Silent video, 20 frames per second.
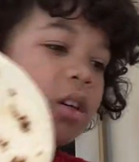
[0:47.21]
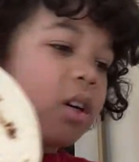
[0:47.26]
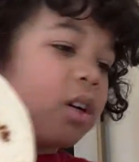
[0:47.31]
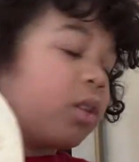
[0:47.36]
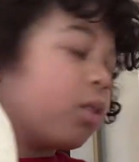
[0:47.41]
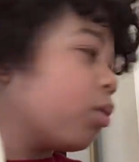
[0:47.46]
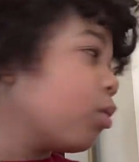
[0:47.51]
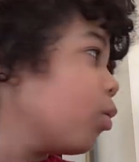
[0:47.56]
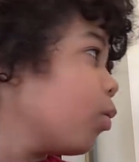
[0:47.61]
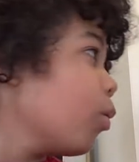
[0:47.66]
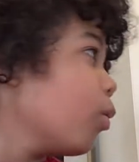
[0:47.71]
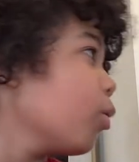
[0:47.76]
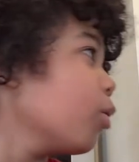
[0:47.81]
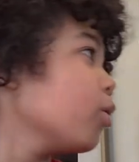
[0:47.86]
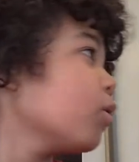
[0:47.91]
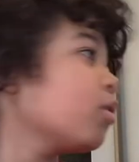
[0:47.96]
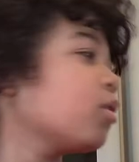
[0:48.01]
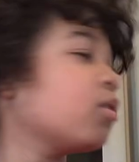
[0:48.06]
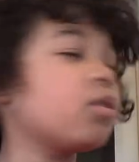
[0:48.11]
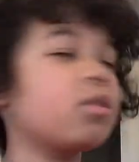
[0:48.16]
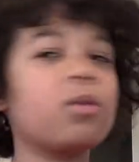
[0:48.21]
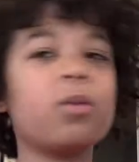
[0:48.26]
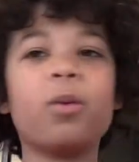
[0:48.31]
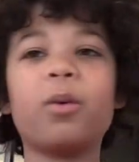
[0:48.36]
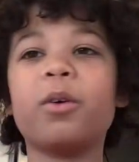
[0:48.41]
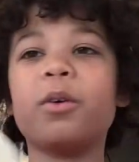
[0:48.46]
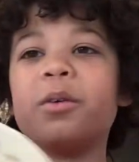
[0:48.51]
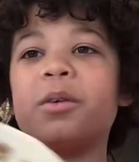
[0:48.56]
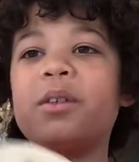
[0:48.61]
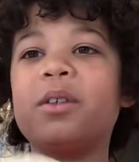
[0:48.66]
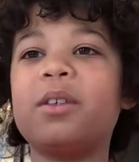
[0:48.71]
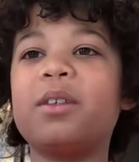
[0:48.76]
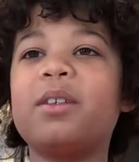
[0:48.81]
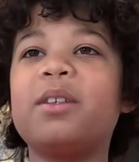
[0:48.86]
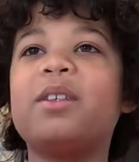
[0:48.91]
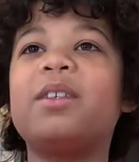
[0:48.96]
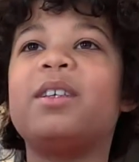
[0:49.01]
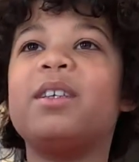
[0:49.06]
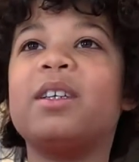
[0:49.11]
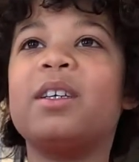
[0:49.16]
a corn
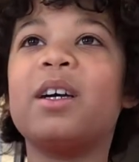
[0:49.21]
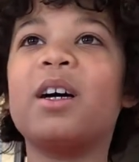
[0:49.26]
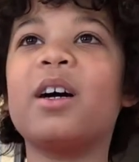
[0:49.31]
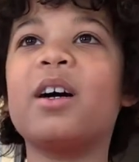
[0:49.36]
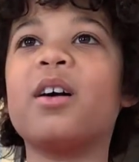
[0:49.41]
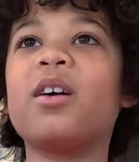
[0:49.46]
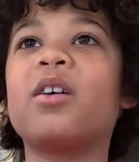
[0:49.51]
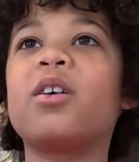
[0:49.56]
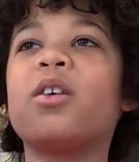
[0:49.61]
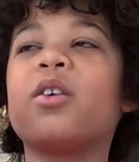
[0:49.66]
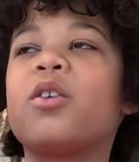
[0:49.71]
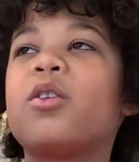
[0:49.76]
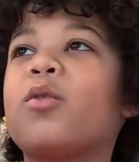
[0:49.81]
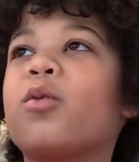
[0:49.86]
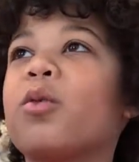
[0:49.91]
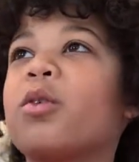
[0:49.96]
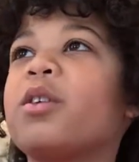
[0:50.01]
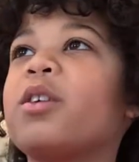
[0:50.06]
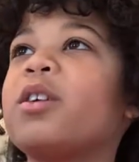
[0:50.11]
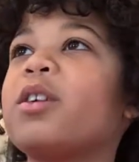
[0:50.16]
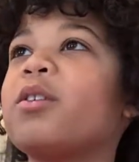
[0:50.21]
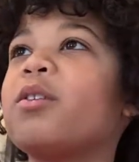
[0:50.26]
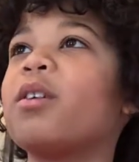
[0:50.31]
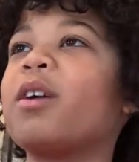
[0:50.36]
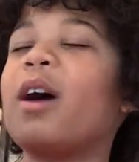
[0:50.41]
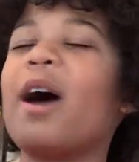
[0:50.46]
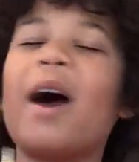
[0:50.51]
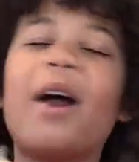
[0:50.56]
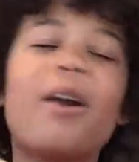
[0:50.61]
tortilla tortilla I